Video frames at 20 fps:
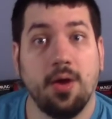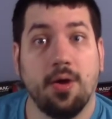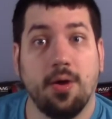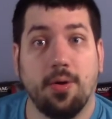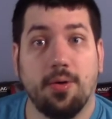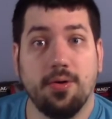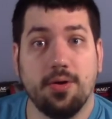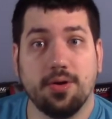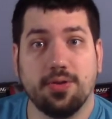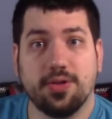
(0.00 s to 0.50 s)

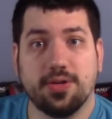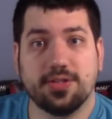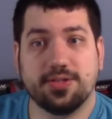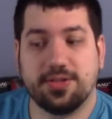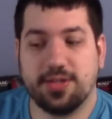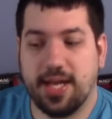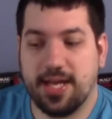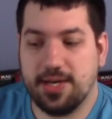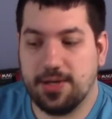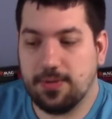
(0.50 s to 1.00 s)
or there's
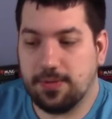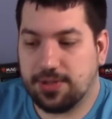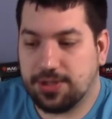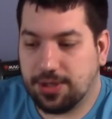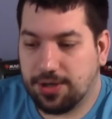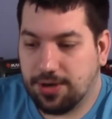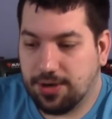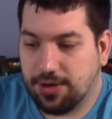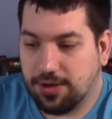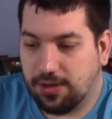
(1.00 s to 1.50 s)
that new
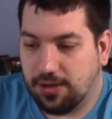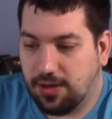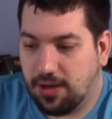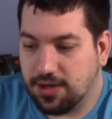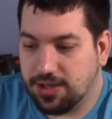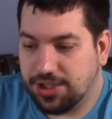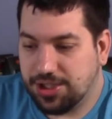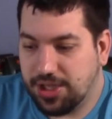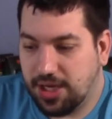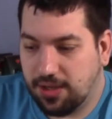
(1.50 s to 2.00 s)
turtle,
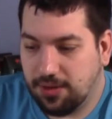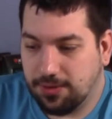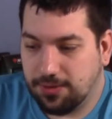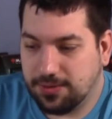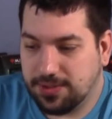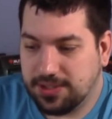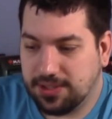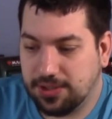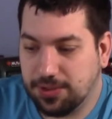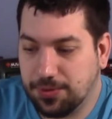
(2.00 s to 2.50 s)

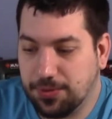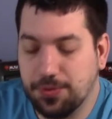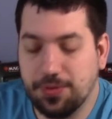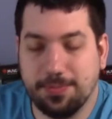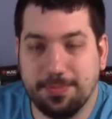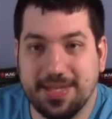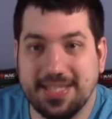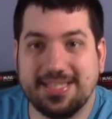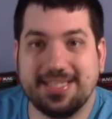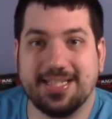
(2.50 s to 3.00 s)
Archellos
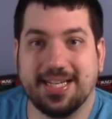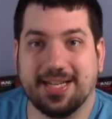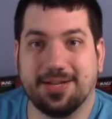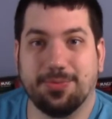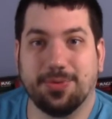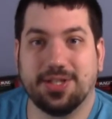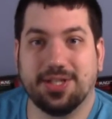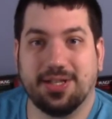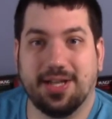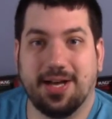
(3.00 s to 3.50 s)
Lagoon Mystic,
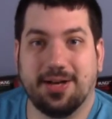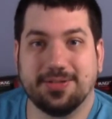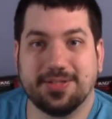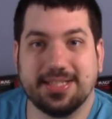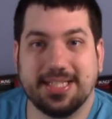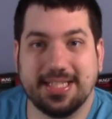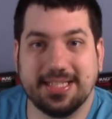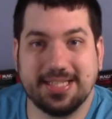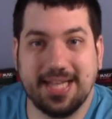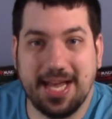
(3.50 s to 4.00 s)
which allows
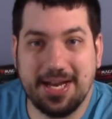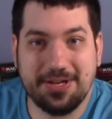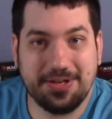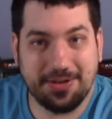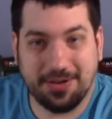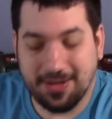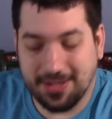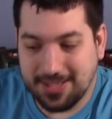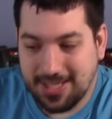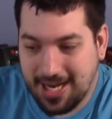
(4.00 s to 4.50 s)
things to
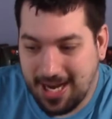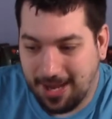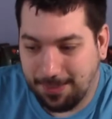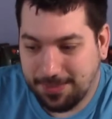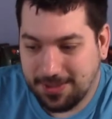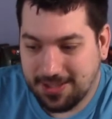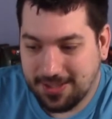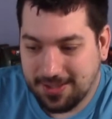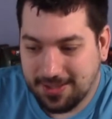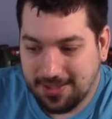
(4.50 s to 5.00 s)
enter
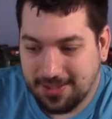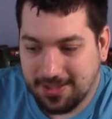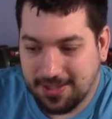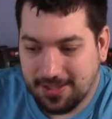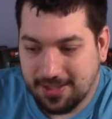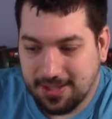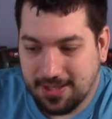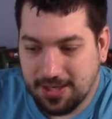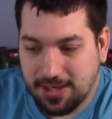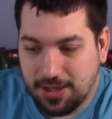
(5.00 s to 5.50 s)
untapped,
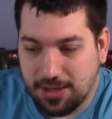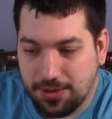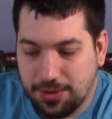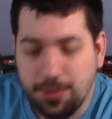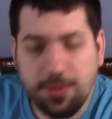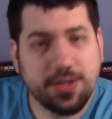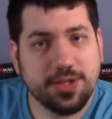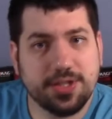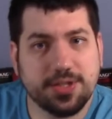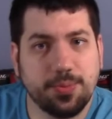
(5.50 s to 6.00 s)
you
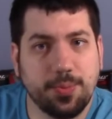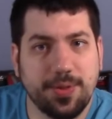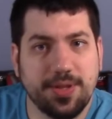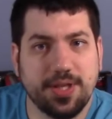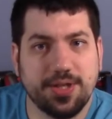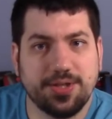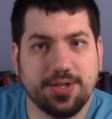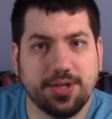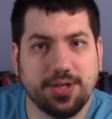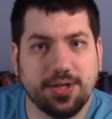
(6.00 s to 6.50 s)
can just win
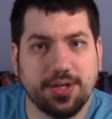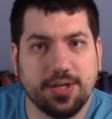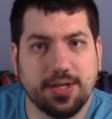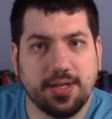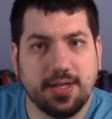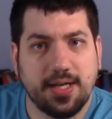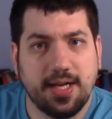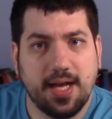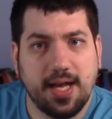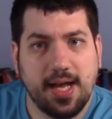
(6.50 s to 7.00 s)
the turn
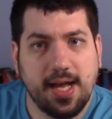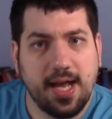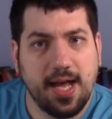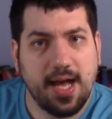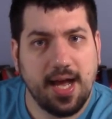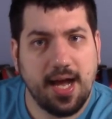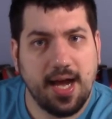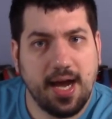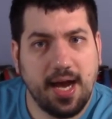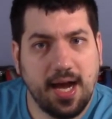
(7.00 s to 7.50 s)

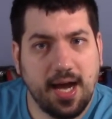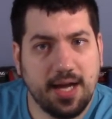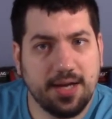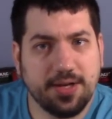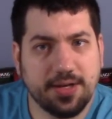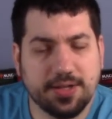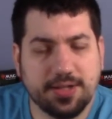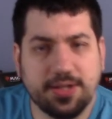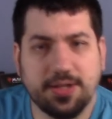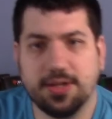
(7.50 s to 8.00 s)
on
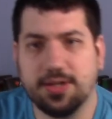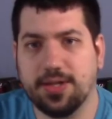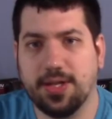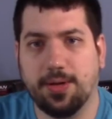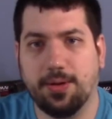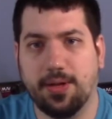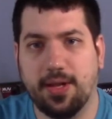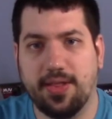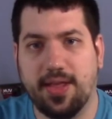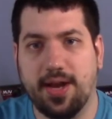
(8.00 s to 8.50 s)
your turn.
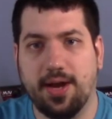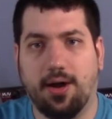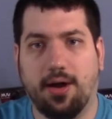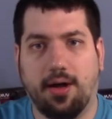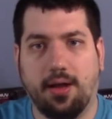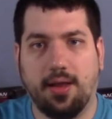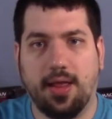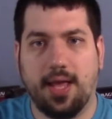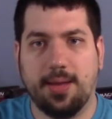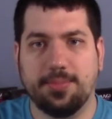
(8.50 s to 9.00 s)
They'll then
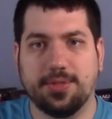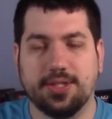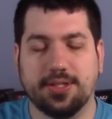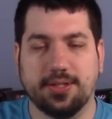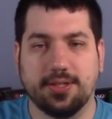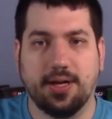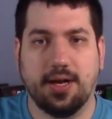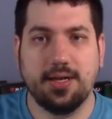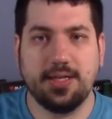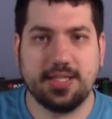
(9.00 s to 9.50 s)
all
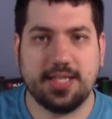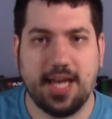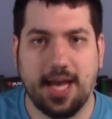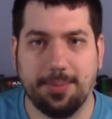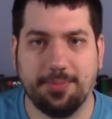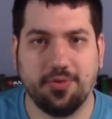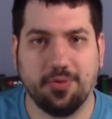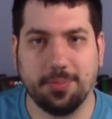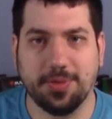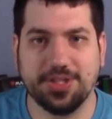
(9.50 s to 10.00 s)
enter
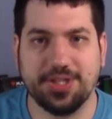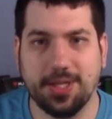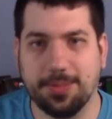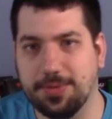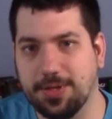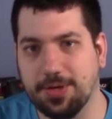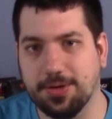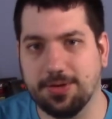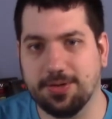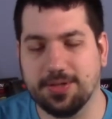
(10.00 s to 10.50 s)
untapped from Reshape
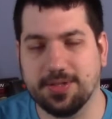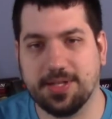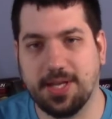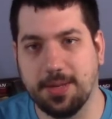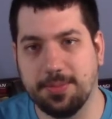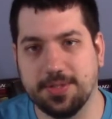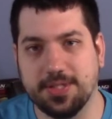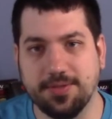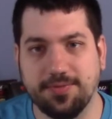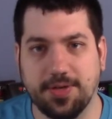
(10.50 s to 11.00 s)
the Earth or
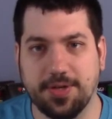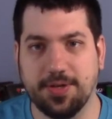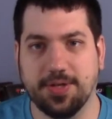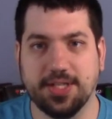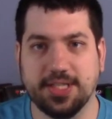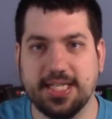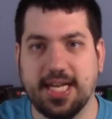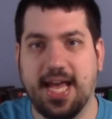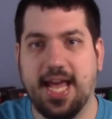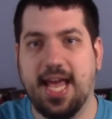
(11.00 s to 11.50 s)
Scape Shift, and you can
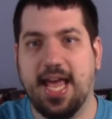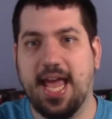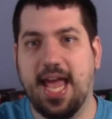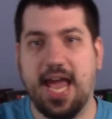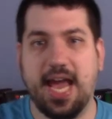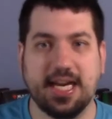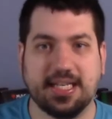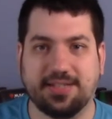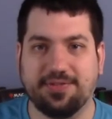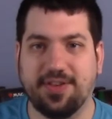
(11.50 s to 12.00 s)
just
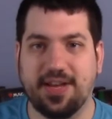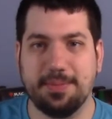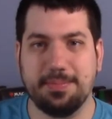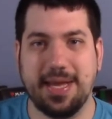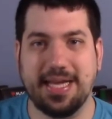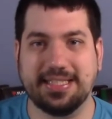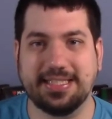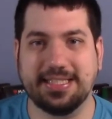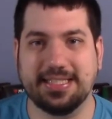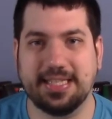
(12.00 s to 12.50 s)
activate
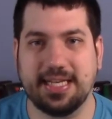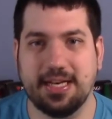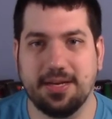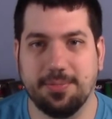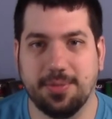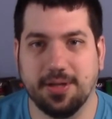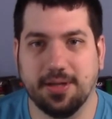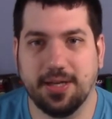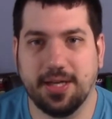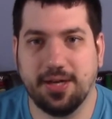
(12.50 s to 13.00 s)
Maze's End
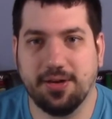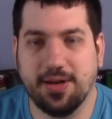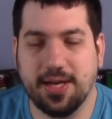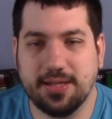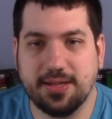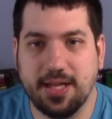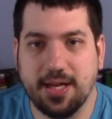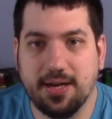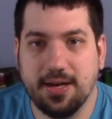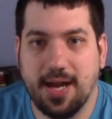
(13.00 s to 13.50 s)
ability right
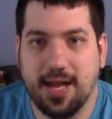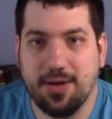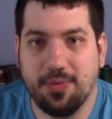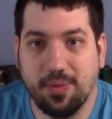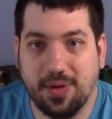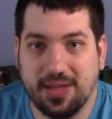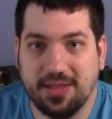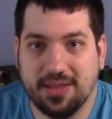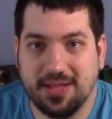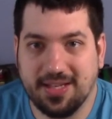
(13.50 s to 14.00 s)
there and
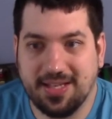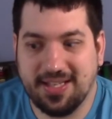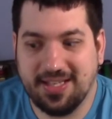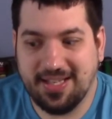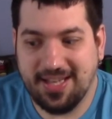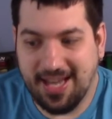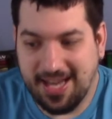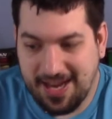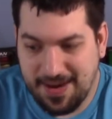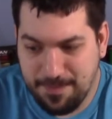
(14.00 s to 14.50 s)
win the
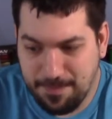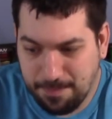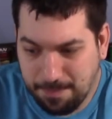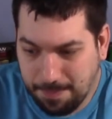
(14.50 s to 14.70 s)
game.